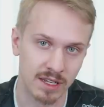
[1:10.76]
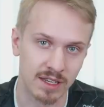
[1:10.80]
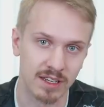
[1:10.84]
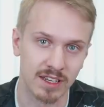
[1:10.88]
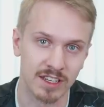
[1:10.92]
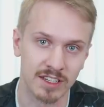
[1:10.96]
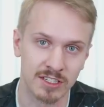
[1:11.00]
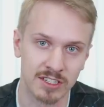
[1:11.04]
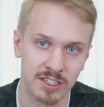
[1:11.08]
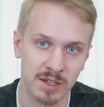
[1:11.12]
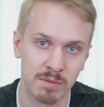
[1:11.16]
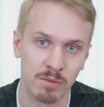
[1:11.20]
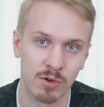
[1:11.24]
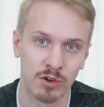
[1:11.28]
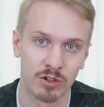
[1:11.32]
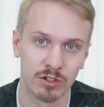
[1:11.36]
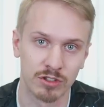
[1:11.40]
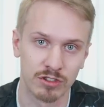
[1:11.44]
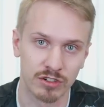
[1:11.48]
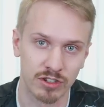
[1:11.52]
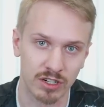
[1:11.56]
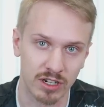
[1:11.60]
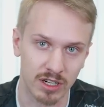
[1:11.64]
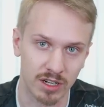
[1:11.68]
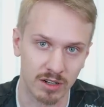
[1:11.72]
It's the
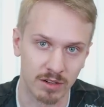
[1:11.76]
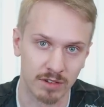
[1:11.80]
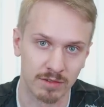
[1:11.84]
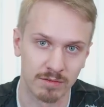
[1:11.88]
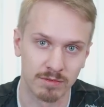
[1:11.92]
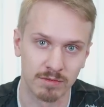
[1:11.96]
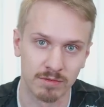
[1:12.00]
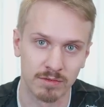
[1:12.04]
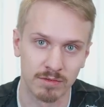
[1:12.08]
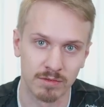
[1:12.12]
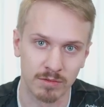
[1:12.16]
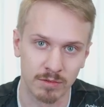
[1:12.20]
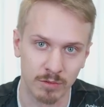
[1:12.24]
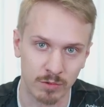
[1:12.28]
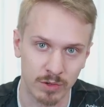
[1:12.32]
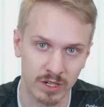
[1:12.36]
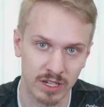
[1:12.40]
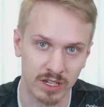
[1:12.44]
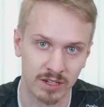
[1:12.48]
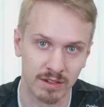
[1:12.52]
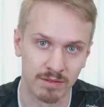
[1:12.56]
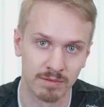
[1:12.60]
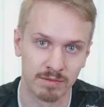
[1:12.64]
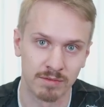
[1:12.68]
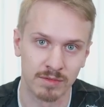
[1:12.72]
Montreal
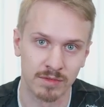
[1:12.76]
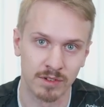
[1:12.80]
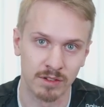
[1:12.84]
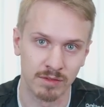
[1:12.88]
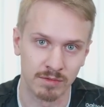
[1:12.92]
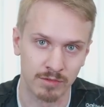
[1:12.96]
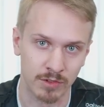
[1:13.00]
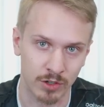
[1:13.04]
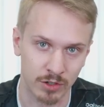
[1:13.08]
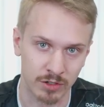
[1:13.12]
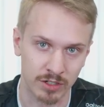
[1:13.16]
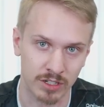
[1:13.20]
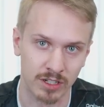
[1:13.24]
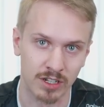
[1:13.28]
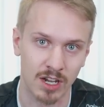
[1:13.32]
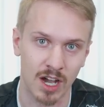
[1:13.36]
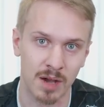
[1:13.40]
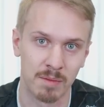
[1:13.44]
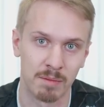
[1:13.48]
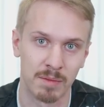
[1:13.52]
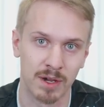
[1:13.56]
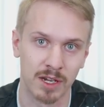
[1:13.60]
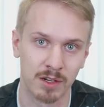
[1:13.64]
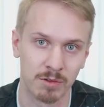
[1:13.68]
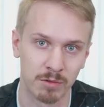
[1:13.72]
win, or the
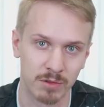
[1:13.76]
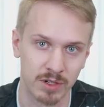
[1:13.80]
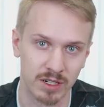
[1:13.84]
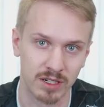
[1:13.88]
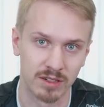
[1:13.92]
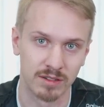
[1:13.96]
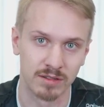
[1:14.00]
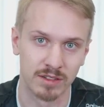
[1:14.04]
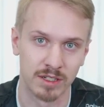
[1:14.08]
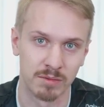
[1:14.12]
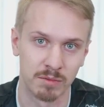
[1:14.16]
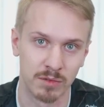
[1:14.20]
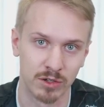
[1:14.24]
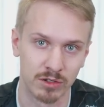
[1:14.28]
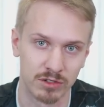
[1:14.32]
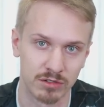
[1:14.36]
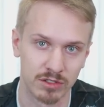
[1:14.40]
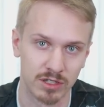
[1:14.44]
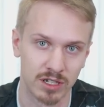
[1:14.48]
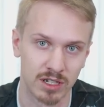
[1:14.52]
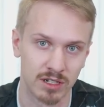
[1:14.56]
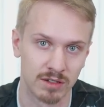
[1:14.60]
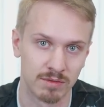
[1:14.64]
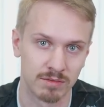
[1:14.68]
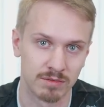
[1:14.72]
comeback win in
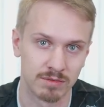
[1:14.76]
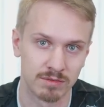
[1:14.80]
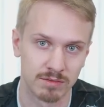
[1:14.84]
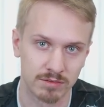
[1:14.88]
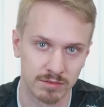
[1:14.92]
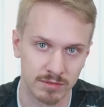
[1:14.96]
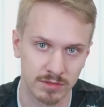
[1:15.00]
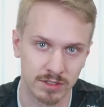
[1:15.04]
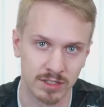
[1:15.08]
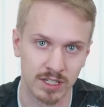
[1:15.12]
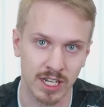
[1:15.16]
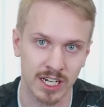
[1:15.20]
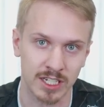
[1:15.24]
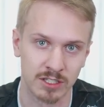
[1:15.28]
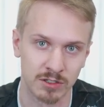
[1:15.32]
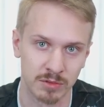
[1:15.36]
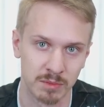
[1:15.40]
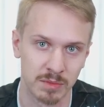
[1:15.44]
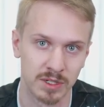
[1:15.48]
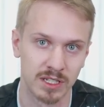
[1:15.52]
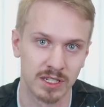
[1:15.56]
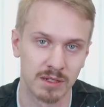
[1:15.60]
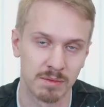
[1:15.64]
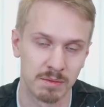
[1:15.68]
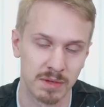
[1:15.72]
Montreal. It has
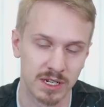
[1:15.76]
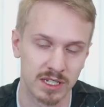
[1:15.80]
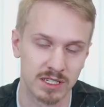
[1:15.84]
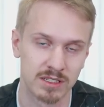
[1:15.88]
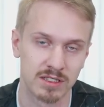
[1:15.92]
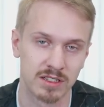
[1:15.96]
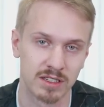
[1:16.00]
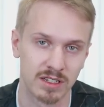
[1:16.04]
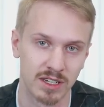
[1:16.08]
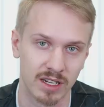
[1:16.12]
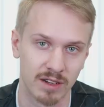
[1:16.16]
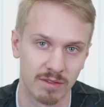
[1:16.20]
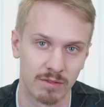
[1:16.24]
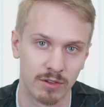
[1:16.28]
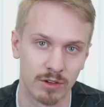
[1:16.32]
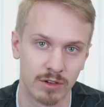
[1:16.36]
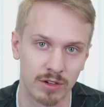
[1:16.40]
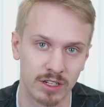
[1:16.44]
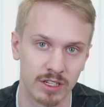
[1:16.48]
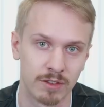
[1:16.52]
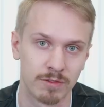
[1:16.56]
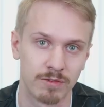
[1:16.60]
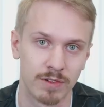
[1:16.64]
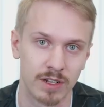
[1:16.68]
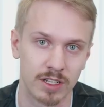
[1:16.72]
to be the best thing ever,
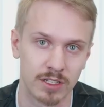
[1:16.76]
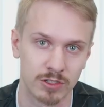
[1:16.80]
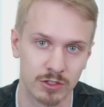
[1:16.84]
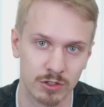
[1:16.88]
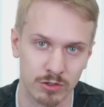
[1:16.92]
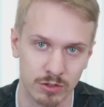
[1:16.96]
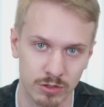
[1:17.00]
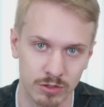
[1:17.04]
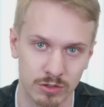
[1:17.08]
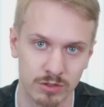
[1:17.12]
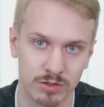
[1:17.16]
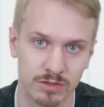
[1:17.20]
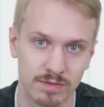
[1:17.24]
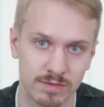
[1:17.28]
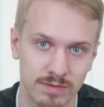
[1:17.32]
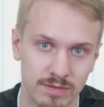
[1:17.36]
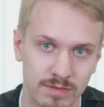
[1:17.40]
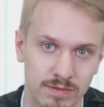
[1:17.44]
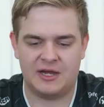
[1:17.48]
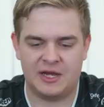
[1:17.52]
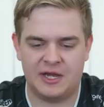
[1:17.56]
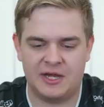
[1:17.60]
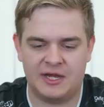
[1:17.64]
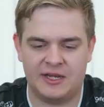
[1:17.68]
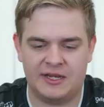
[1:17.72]
it felt so good.
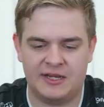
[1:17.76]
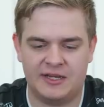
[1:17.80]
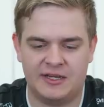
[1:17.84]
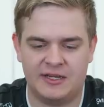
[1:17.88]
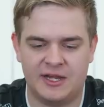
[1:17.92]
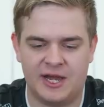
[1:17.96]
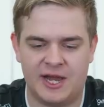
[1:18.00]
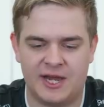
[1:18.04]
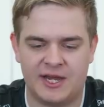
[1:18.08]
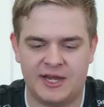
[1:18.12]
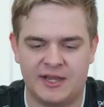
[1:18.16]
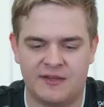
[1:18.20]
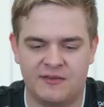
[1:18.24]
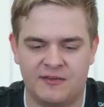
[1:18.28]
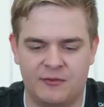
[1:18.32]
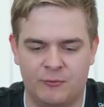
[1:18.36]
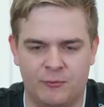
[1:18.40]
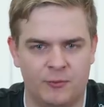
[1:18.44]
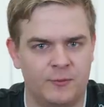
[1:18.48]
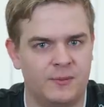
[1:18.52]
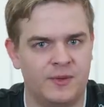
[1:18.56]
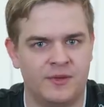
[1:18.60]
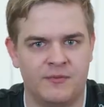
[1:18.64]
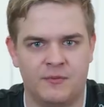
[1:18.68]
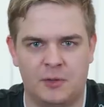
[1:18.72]
I, I guess it
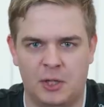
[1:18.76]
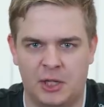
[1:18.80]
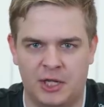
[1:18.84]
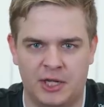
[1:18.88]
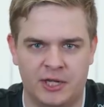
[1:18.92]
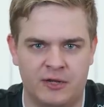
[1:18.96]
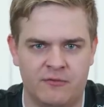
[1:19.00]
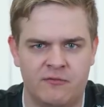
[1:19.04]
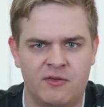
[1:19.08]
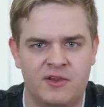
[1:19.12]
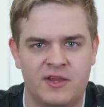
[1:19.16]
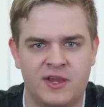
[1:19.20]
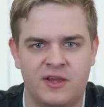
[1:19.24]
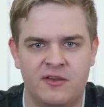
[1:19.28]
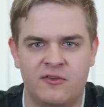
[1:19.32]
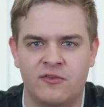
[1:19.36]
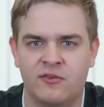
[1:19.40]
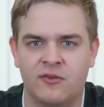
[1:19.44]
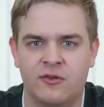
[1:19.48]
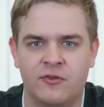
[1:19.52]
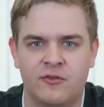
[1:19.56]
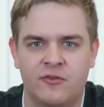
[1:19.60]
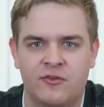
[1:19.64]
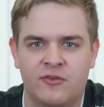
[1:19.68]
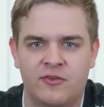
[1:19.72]
would be winning
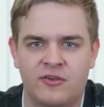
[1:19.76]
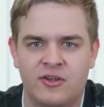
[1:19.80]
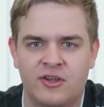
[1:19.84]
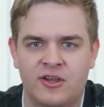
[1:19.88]
invitationals.